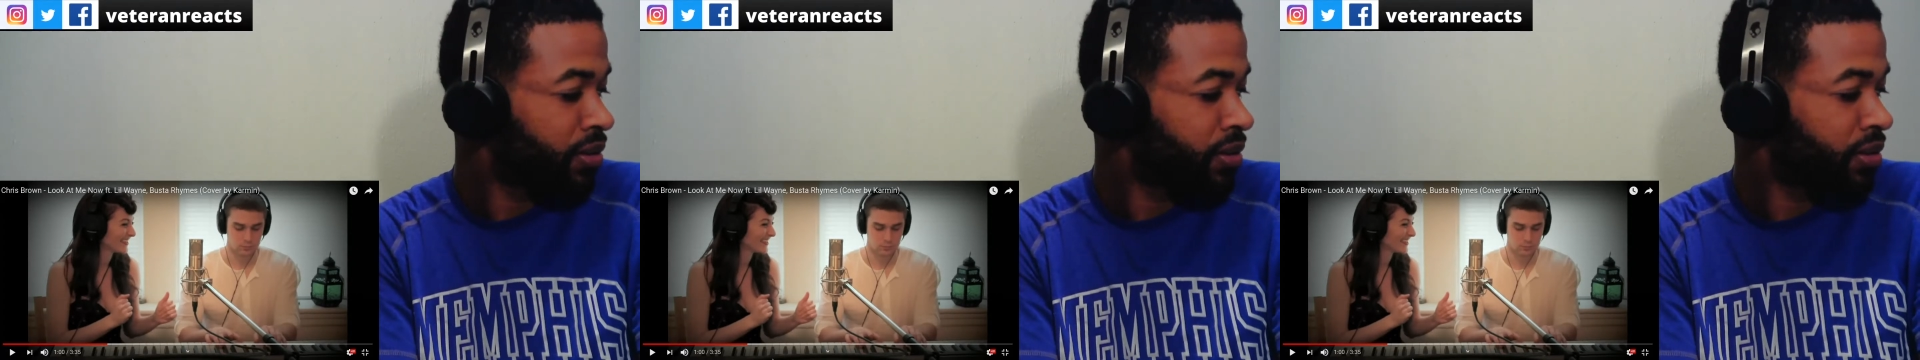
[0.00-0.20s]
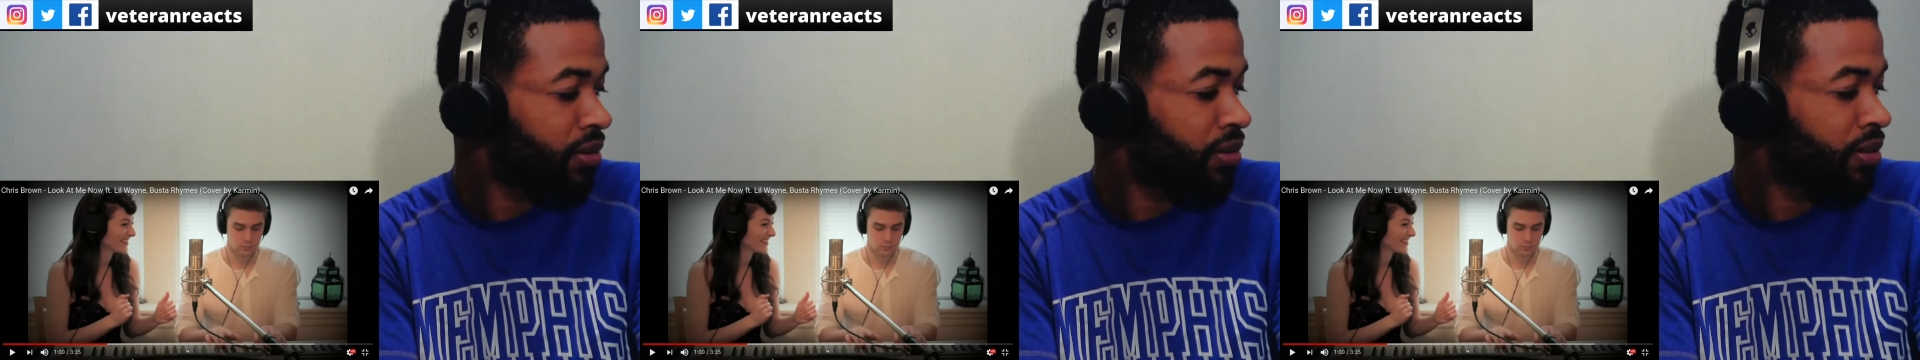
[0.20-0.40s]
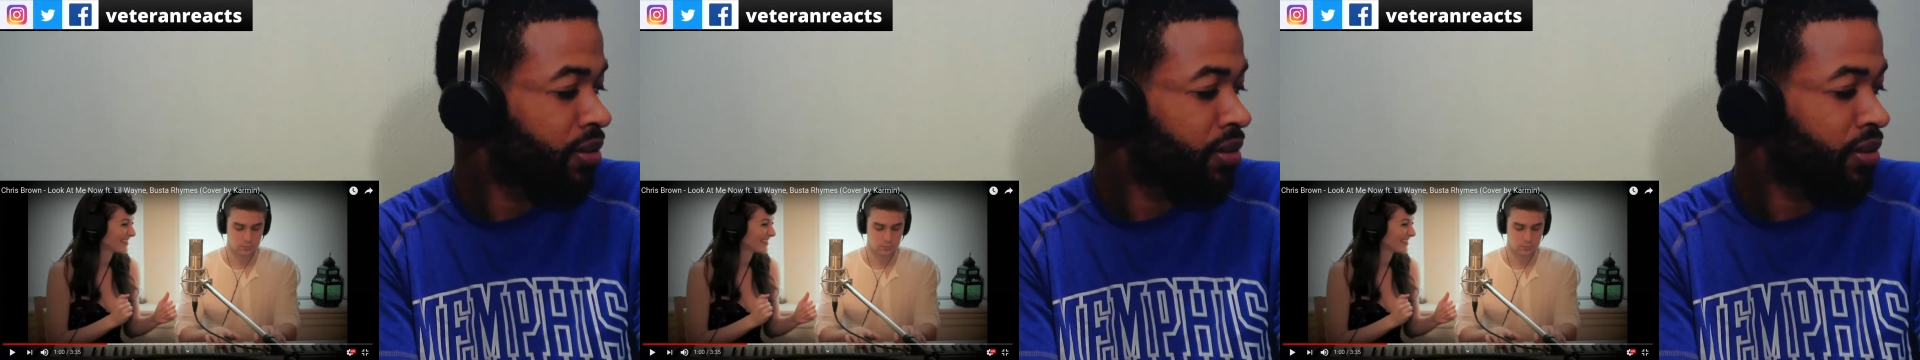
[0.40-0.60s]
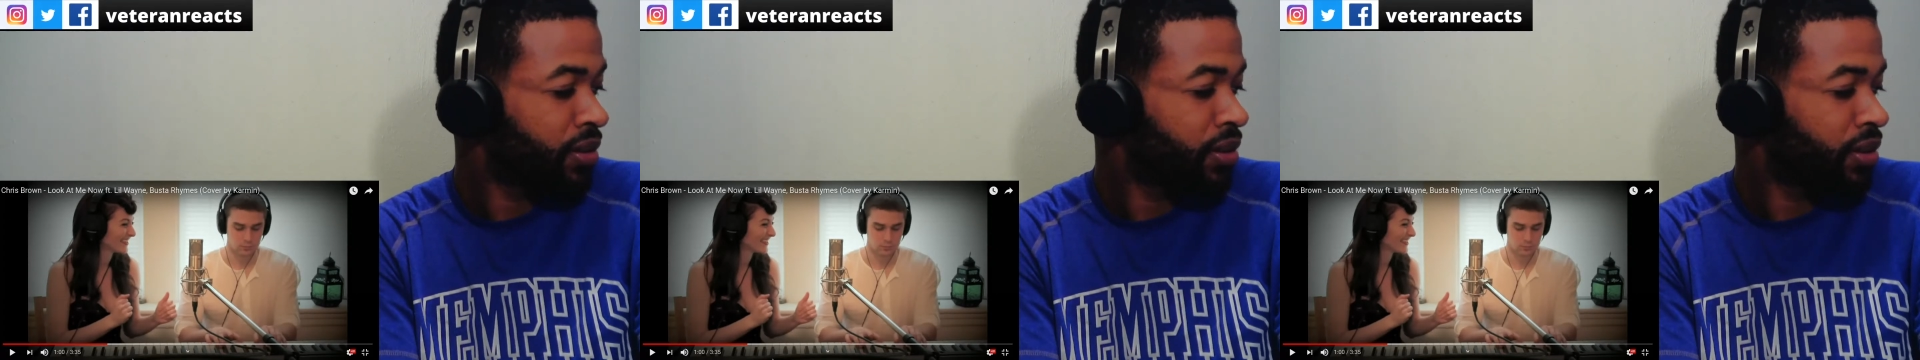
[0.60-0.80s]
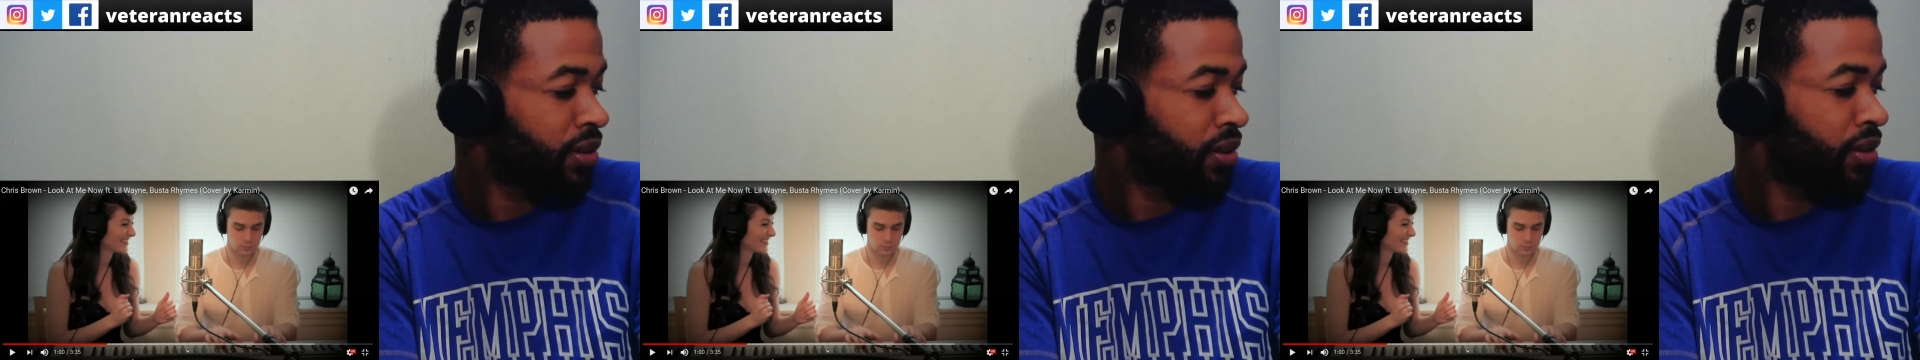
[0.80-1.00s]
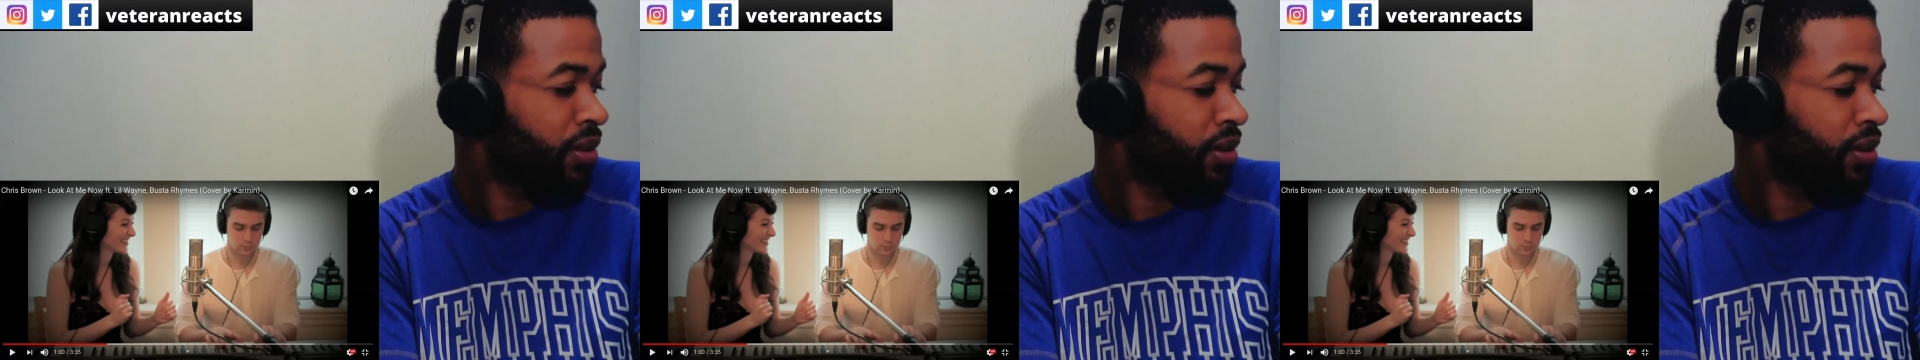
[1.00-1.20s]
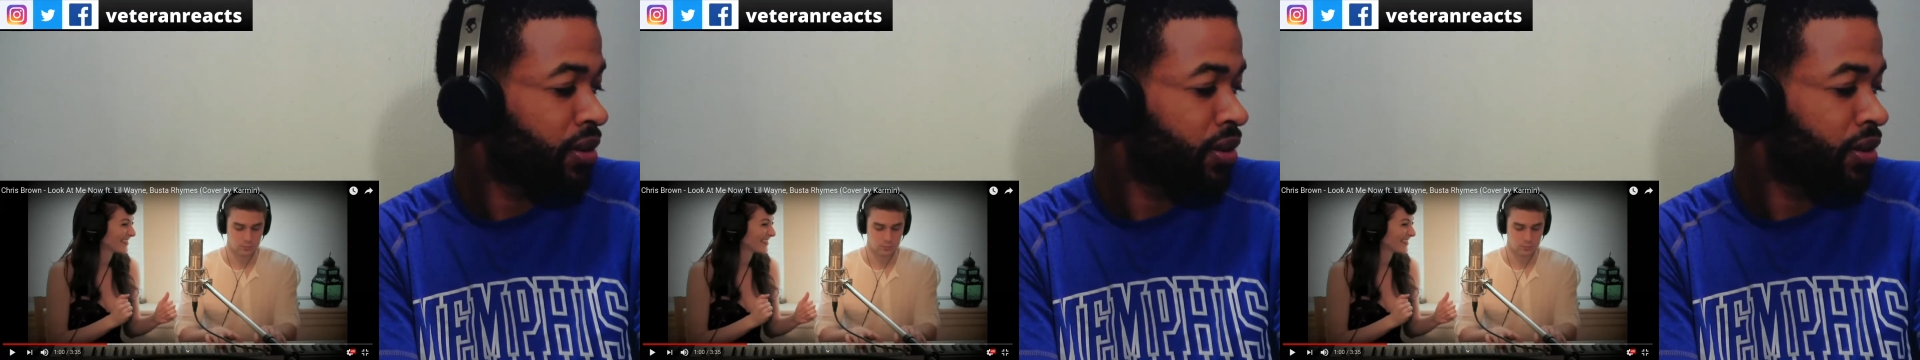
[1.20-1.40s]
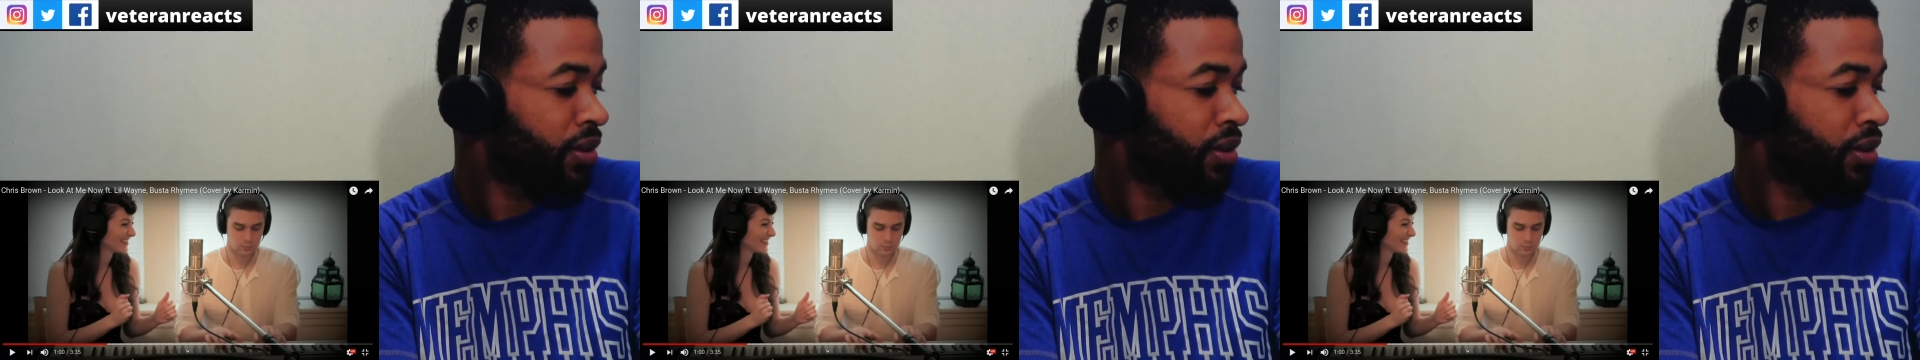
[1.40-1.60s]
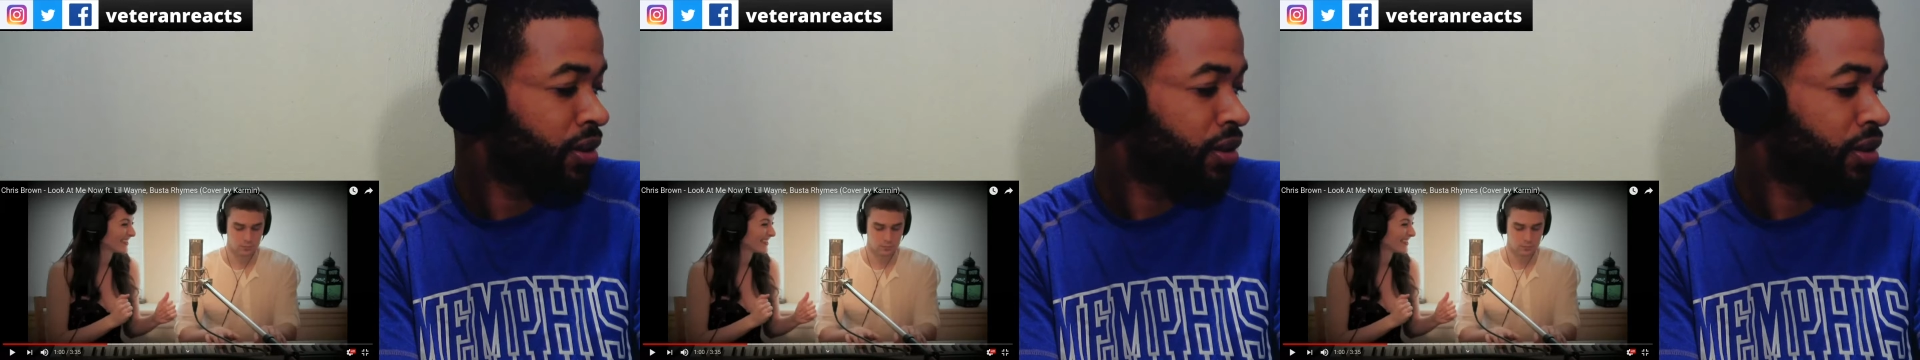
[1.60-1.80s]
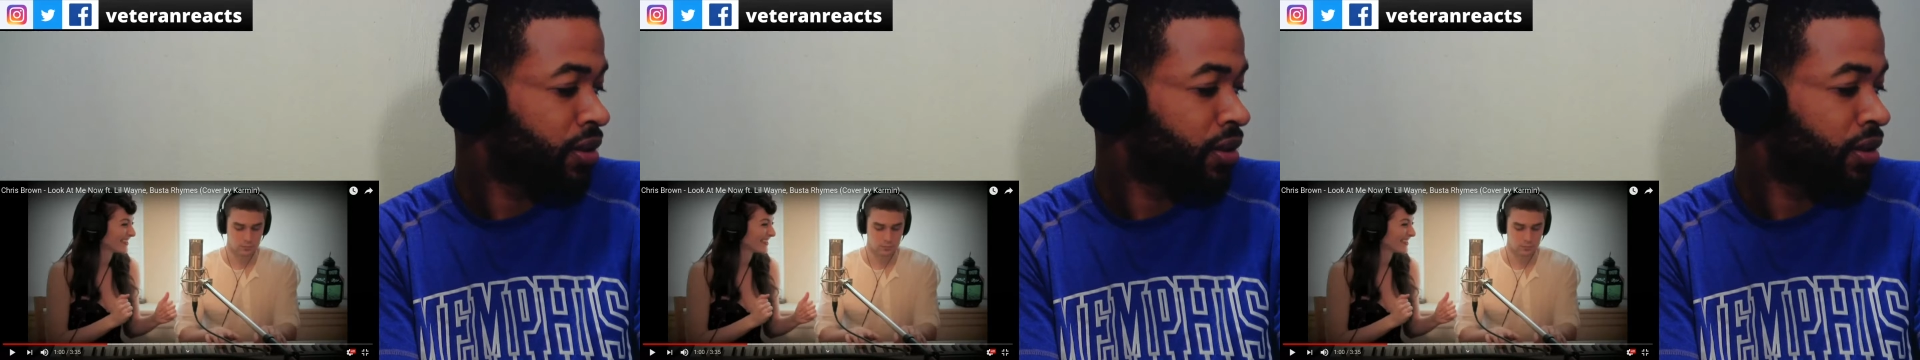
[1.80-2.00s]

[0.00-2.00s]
(no one is talking)